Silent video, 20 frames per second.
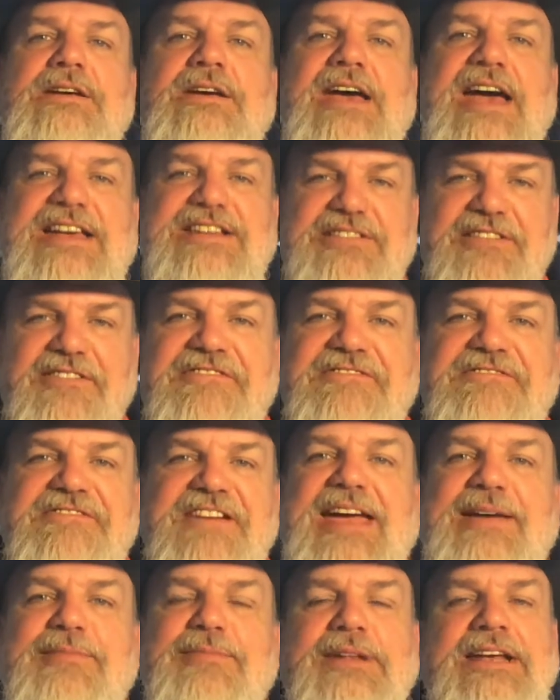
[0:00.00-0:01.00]
as a
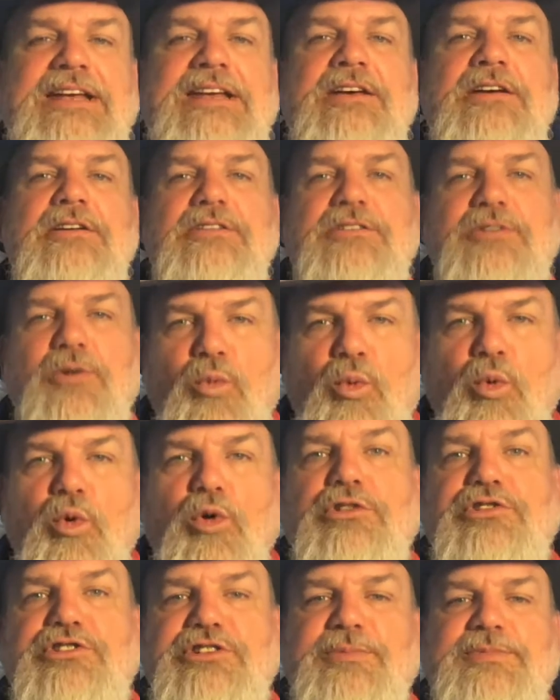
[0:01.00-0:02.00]
family to
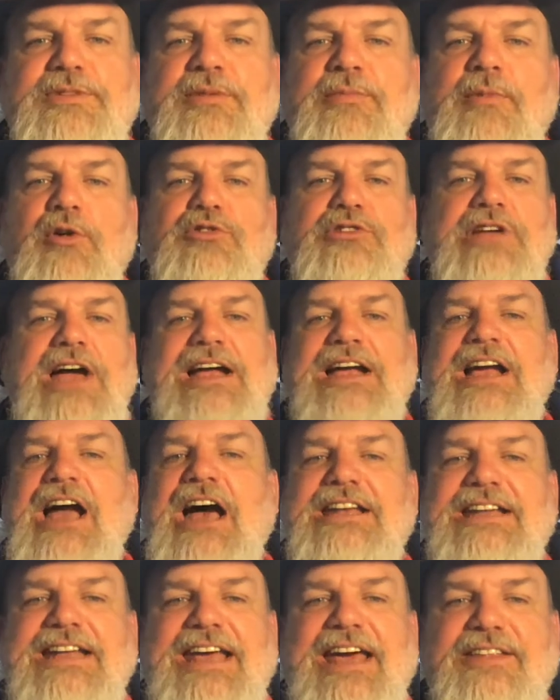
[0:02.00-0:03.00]
worship the Most High
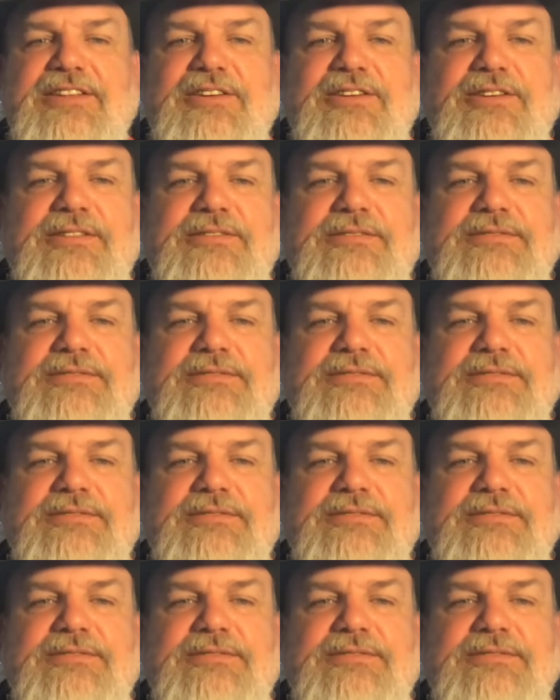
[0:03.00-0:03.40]
God together.